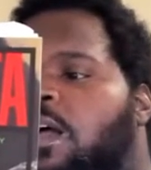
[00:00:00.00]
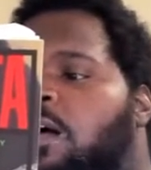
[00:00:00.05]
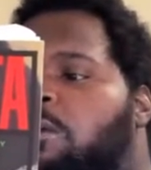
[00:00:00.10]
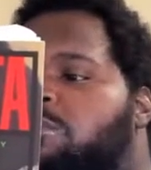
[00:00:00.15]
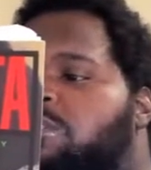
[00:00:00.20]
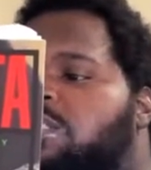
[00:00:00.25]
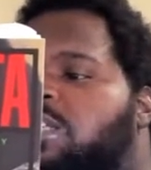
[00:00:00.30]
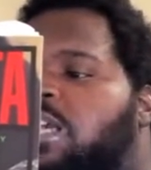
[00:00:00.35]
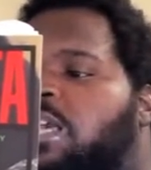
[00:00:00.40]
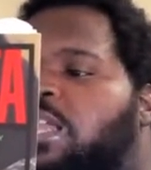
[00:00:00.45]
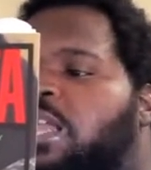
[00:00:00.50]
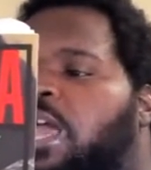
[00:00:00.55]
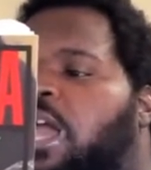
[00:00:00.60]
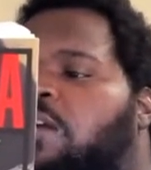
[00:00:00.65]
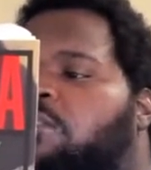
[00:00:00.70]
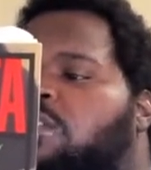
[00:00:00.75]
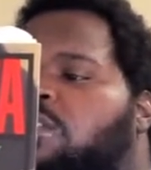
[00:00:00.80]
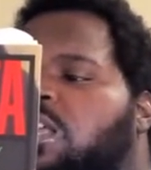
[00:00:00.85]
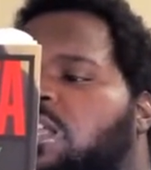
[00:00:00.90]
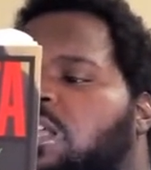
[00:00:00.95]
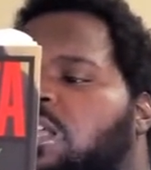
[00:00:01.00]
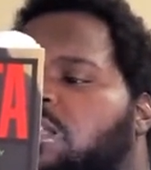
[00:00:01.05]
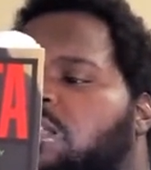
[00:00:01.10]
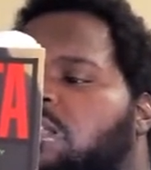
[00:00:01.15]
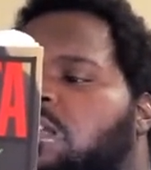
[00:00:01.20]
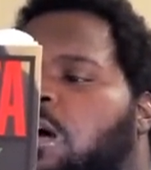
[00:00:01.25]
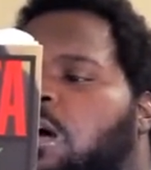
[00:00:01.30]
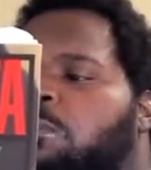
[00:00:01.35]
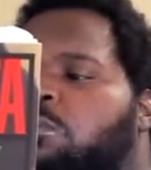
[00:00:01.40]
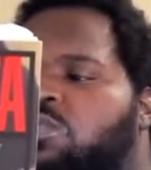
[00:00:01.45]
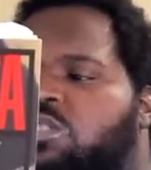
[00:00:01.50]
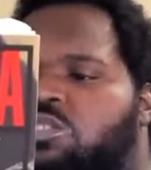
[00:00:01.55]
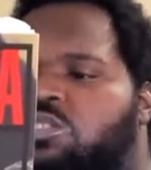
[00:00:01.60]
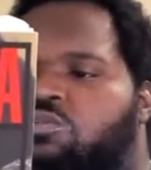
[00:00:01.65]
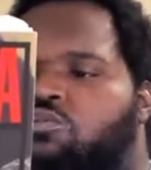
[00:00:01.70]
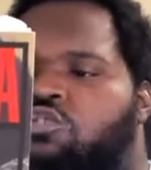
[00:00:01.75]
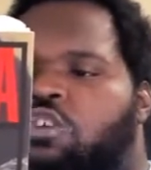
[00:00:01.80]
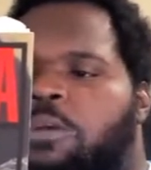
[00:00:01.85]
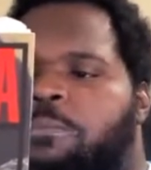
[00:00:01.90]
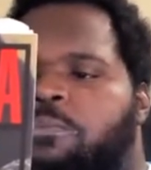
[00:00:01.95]
I was seeing everything in doubles
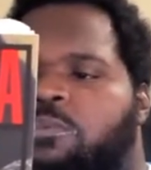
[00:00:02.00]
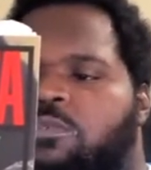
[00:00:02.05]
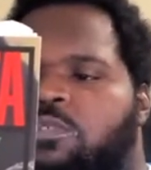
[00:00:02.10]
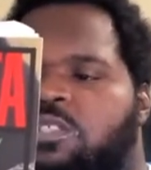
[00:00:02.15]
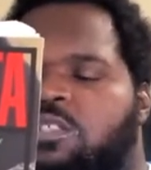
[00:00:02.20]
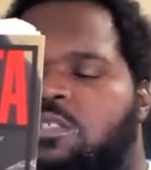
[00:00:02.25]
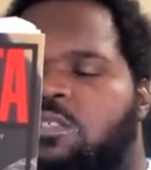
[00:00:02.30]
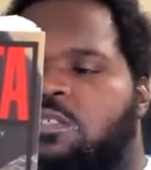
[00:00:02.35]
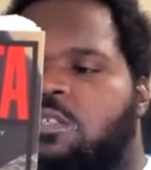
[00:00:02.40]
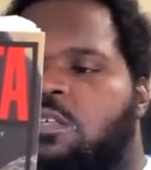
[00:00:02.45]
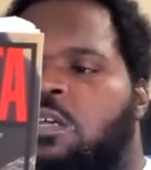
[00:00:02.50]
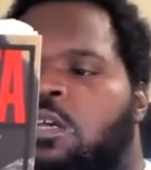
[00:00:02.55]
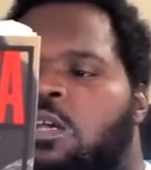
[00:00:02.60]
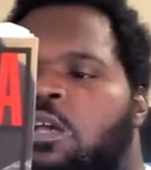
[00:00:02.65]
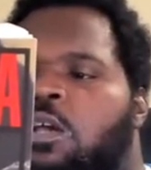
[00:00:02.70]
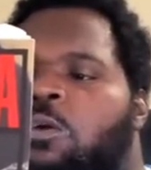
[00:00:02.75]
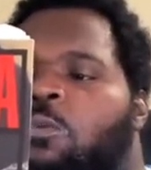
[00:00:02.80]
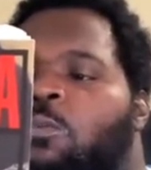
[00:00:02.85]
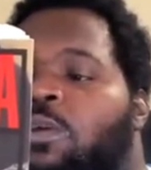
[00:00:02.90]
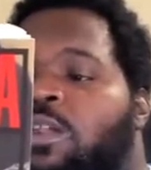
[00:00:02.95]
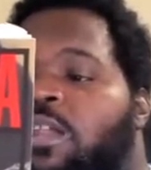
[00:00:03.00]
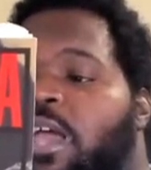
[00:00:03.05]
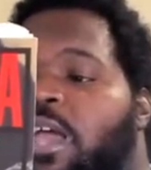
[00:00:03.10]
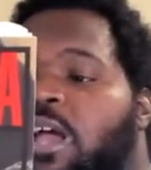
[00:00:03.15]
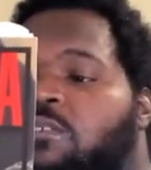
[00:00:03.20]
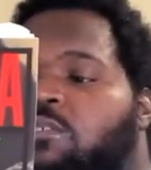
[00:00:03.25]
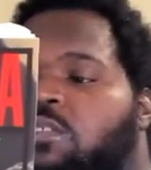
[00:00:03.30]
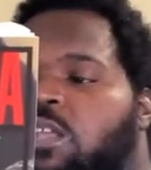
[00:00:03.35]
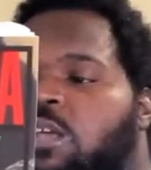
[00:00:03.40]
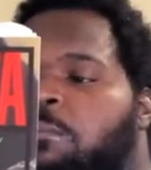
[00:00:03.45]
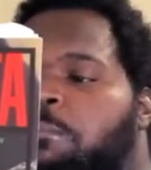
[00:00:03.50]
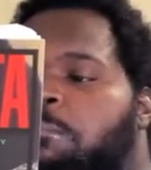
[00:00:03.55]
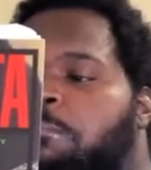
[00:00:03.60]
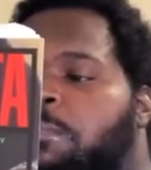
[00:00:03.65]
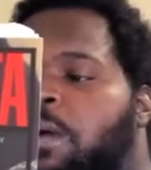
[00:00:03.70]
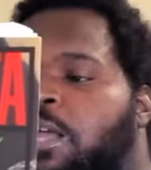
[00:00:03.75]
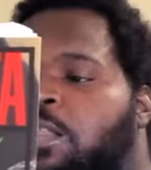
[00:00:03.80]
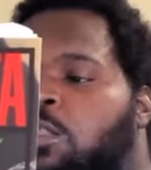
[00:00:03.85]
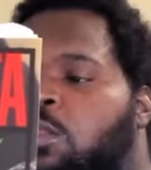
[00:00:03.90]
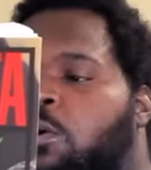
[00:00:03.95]
and triples. When Evelyn,
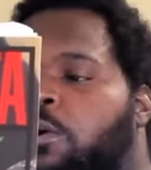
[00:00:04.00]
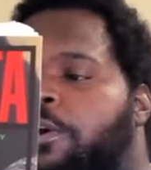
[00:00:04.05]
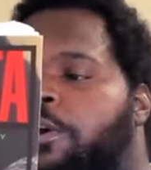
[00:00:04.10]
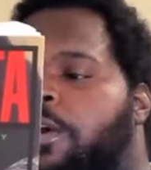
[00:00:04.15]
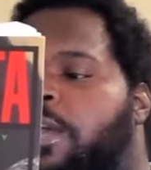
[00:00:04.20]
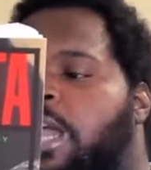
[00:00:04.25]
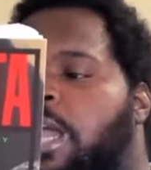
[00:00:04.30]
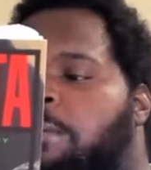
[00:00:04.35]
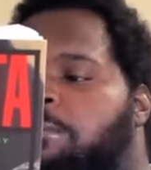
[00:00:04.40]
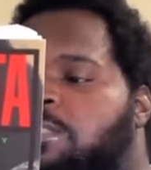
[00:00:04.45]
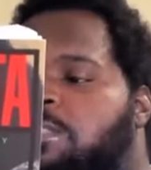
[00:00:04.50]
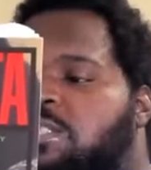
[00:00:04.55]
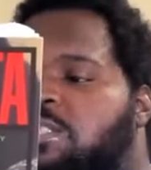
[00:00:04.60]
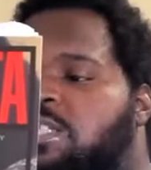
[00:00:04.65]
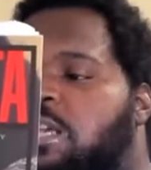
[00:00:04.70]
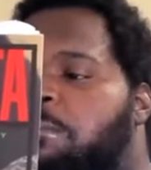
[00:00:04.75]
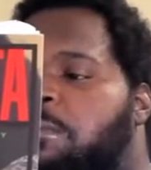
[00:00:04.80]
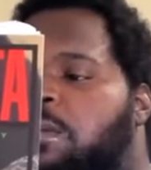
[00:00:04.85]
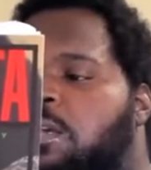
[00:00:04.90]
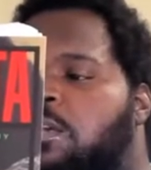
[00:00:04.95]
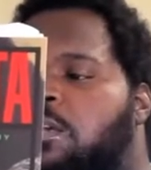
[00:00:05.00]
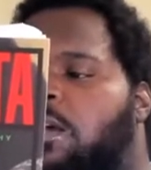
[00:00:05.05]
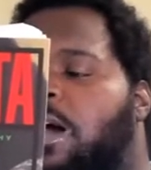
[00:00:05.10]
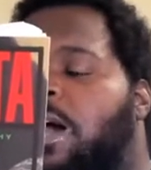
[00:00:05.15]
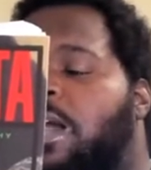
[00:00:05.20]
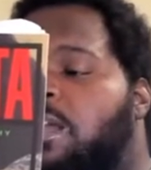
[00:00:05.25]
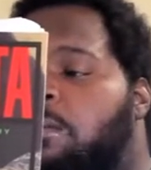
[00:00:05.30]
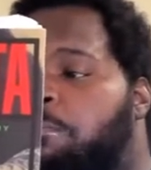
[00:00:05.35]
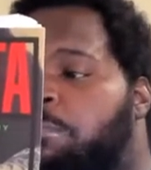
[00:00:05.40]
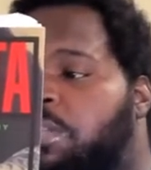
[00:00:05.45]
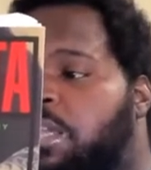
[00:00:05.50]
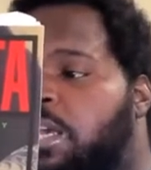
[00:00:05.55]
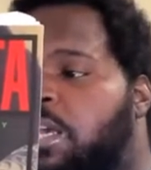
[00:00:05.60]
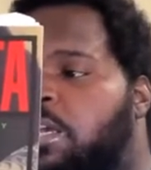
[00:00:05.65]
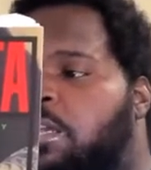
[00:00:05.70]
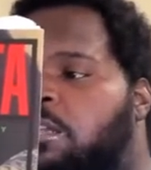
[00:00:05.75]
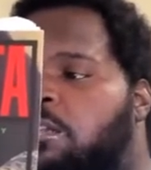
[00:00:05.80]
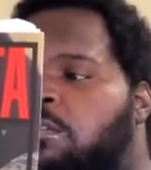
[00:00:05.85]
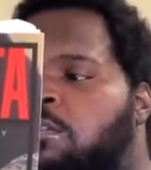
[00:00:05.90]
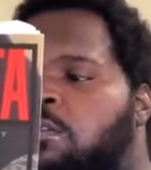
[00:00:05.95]
my lawyer, came to see me, I
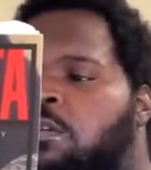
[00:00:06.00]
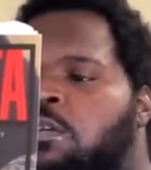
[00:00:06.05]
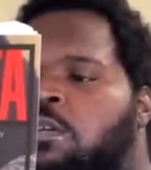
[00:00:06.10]
complained.